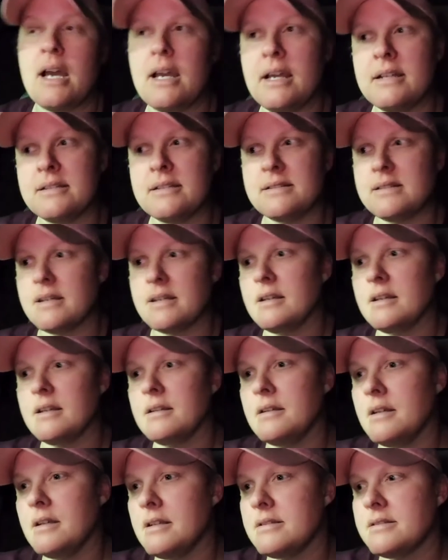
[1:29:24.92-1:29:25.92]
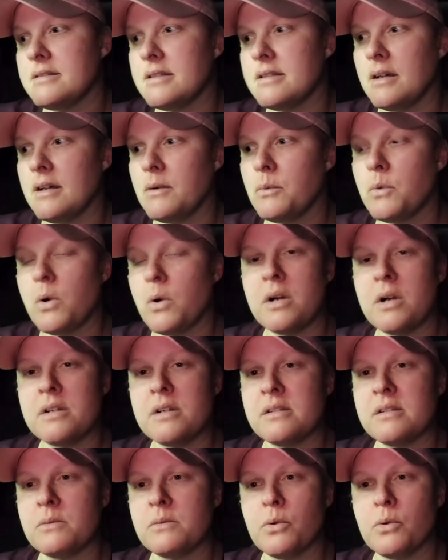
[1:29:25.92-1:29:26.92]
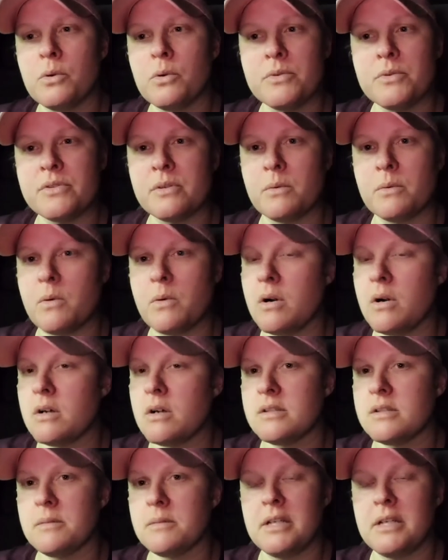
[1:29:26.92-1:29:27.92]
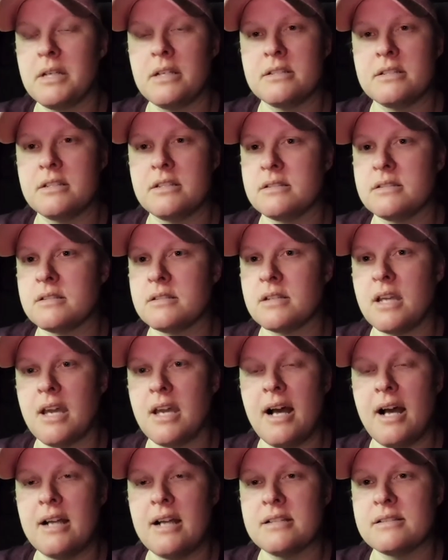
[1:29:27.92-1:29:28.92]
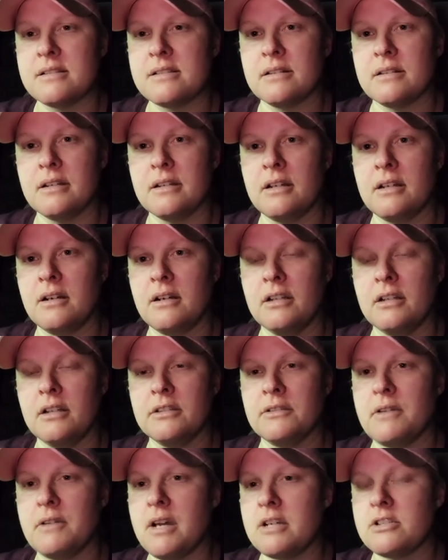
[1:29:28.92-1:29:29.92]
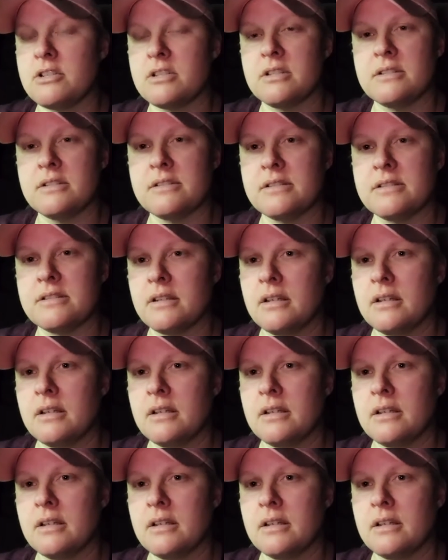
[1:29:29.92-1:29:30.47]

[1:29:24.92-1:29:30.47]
it's uh, it's uh, wars and rumors of wars. I mean, it's just chaos in, in all directions.